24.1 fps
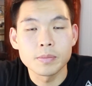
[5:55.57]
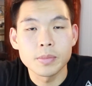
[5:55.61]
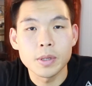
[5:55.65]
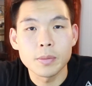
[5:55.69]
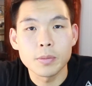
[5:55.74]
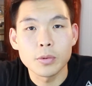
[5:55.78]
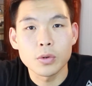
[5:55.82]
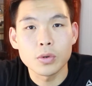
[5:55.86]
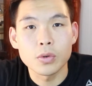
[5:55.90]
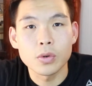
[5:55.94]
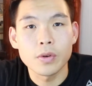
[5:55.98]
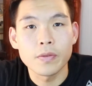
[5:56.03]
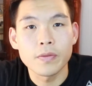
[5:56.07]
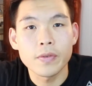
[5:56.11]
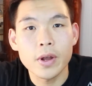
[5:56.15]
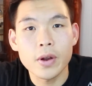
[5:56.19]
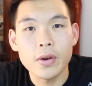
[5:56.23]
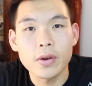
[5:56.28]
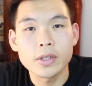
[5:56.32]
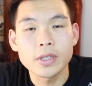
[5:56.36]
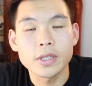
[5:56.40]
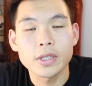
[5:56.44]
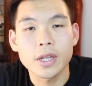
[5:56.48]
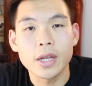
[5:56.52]
people who are
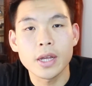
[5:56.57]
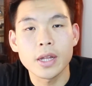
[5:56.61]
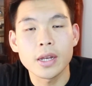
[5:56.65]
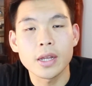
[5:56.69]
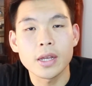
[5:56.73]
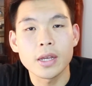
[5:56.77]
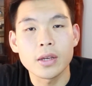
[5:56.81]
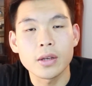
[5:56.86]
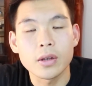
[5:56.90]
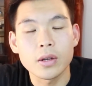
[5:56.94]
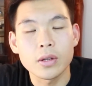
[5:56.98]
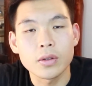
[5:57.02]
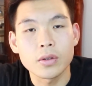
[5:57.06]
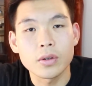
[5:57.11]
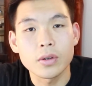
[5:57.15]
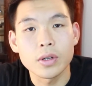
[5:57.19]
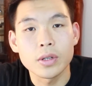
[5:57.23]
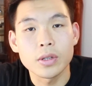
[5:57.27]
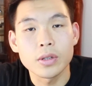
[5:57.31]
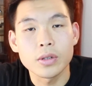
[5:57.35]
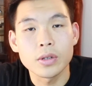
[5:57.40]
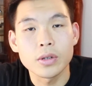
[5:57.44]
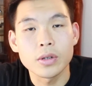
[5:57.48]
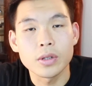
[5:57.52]
very skinny
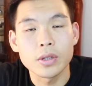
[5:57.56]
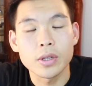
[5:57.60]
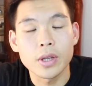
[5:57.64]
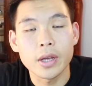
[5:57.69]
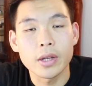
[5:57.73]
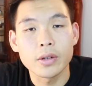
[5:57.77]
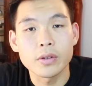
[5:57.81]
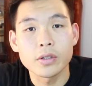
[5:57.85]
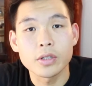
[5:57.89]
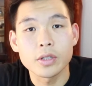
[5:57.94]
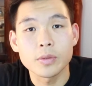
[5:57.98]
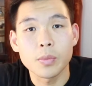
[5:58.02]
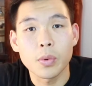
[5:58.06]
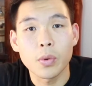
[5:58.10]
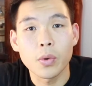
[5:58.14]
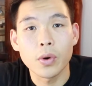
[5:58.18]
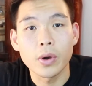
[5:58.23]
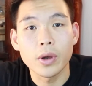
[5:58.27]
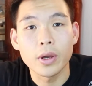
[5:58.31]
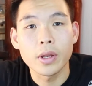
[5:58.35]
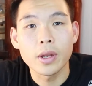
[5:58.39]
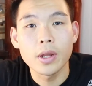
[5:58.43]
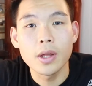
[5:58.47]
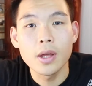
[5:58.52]
to a dangerous
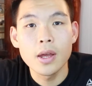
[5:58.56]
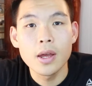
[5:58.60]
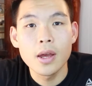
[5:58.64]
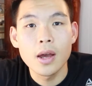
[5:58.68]
point.